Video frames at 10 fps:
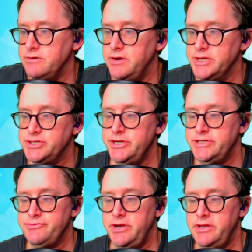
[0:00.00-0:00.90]
There are
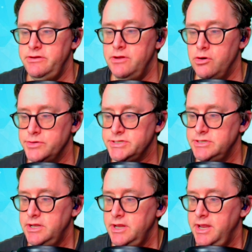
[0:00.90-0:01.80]
exchange-traded
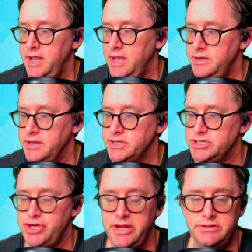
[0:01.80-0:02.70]
notes and
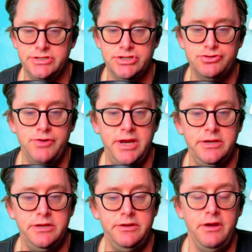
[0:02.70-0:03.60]

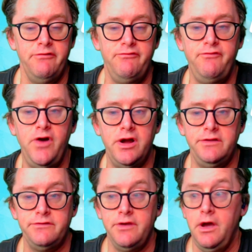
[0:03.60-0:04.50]
exchange-traded
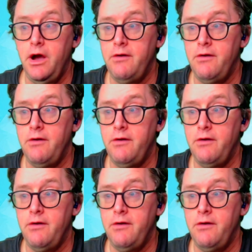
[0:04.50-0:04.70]
funds,